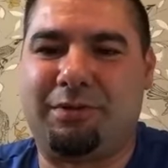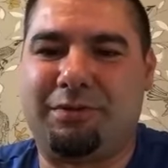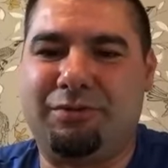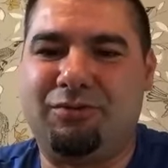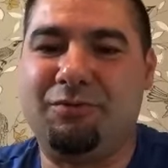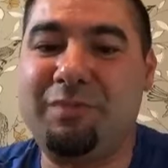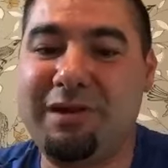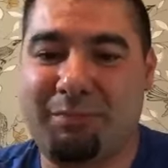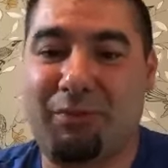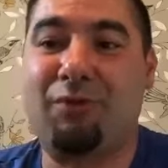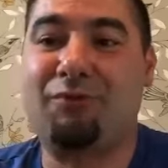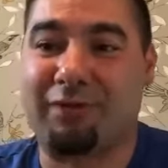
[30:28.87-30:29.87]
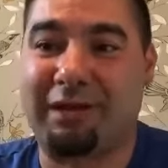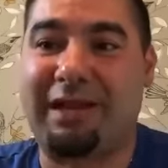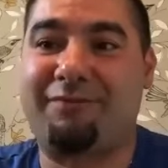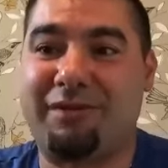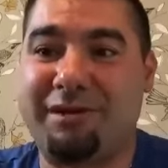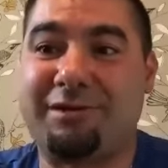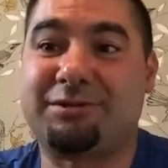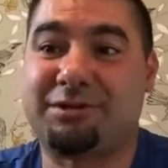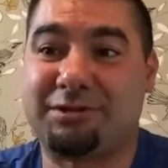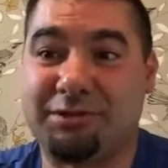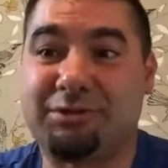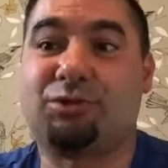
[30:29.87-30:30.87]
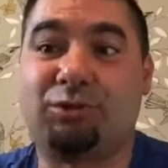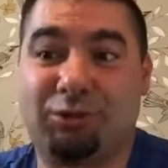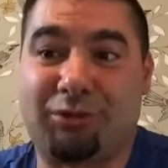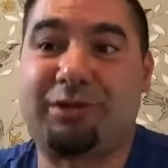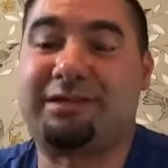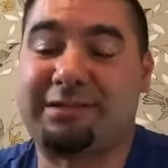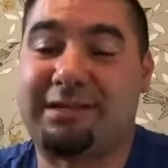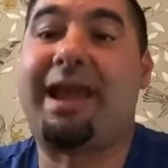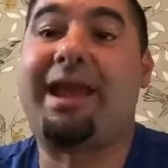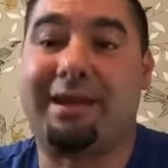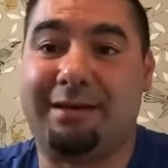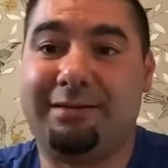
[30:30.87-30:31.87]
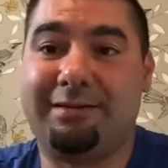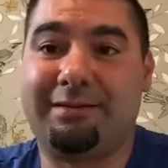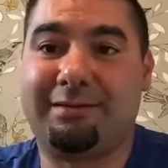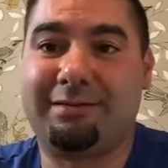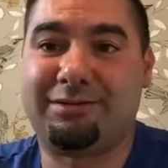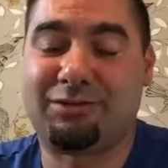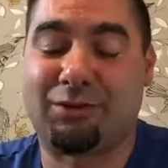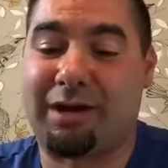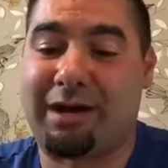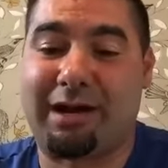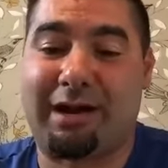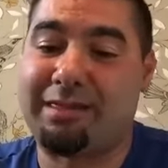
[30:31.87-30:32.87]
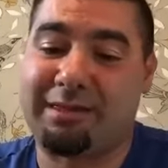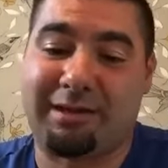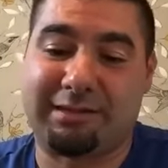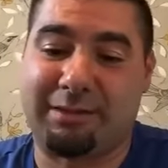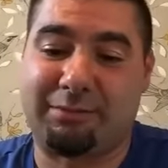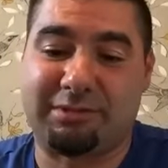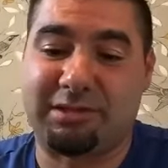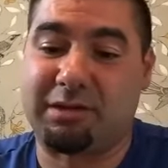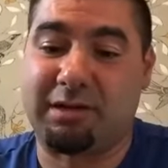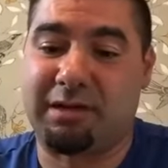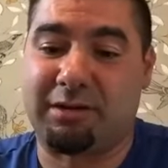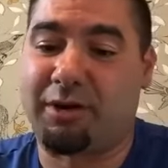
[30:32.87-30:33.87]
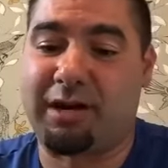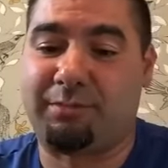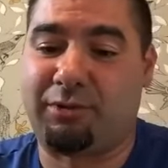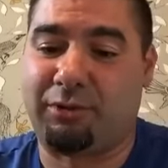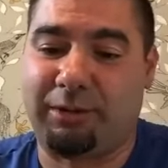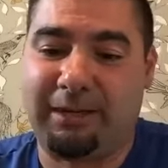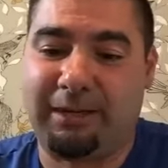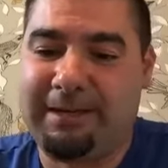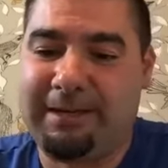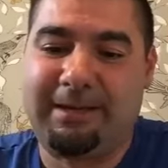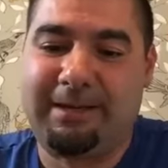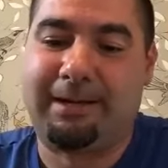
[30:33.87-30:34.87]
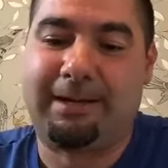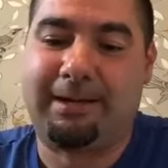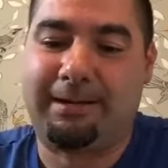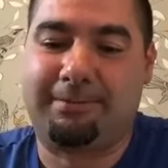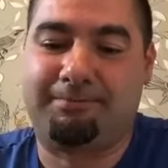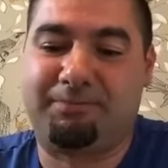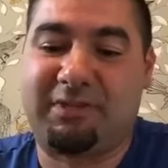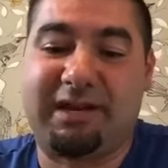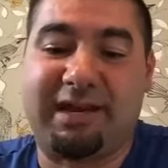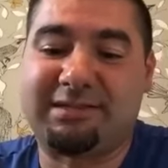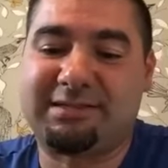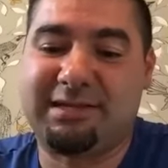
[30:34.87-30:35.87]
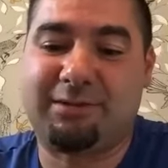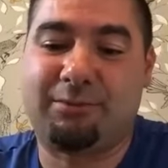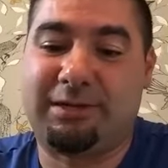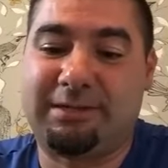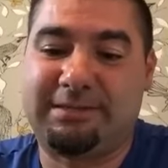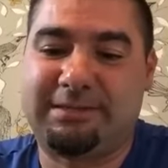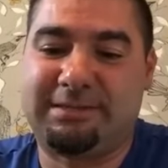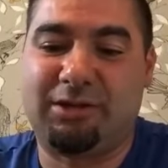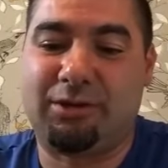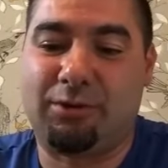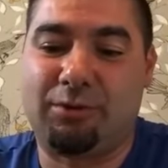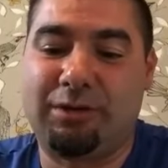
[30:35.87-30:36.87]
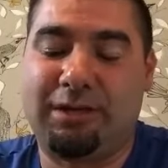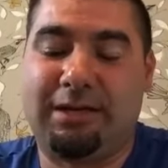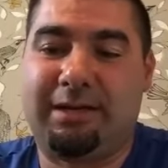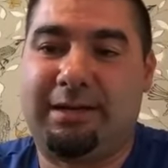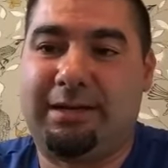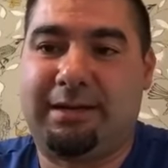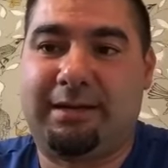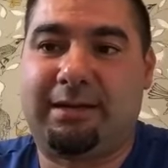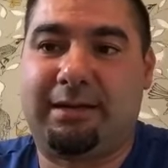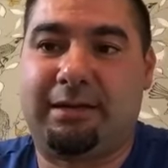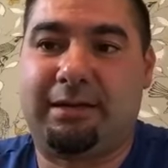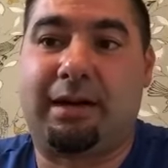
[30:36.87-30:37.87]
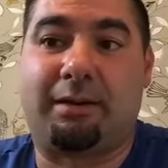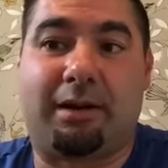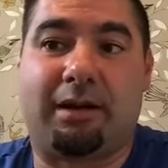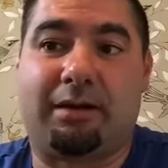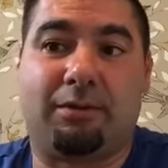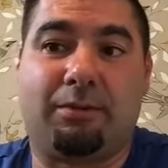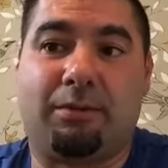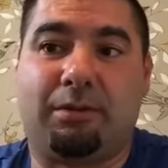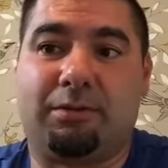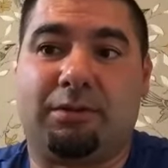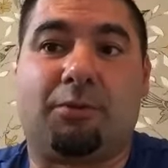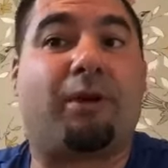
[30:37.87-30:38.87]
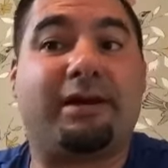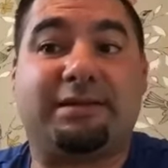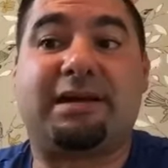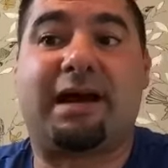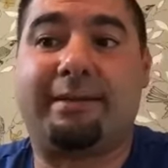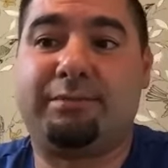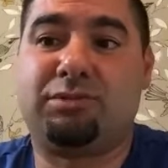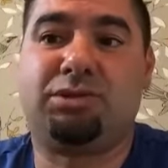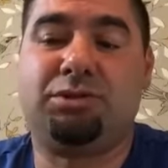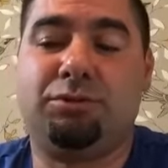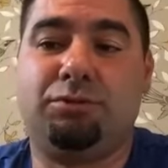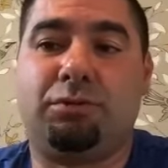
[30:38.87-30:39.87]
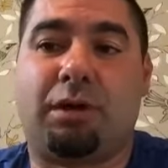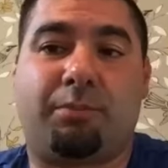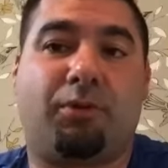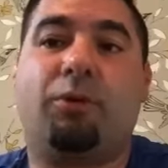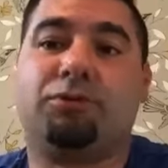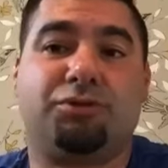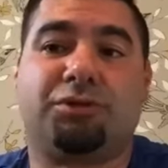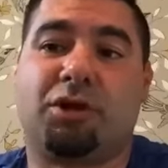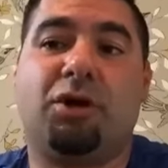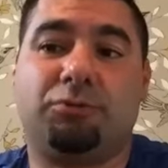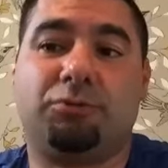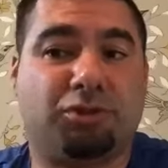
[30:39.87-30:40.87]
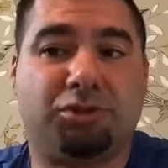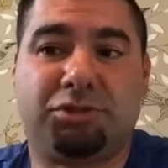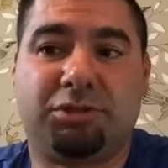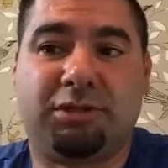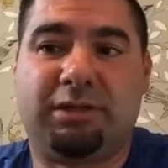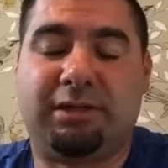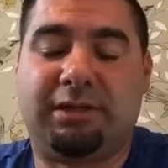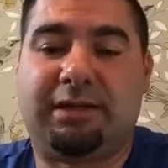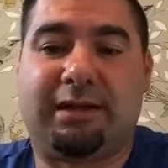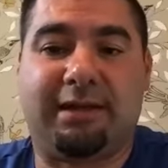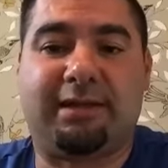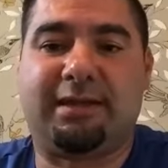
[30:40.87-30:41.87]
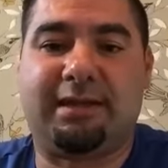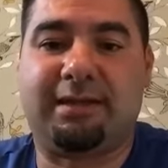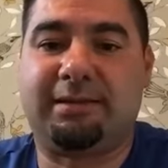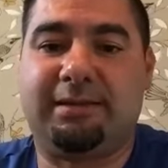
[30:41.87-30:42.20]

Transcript: you've been a pro for 11 years and you're still learning today. So I thought that was incredible. The next thing was, the right time to approach your coach. I think,